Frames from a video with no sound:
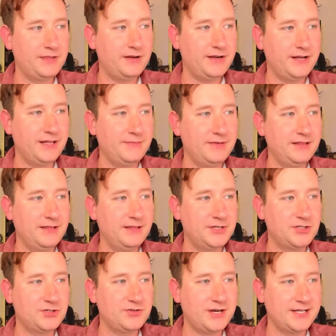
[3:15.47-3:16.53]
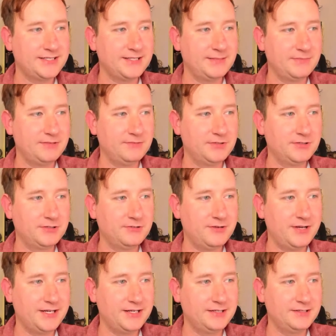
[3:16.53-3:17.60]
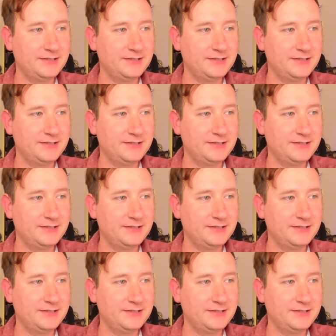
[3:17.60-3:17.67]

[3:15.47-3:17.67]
all right, let me try something real quick.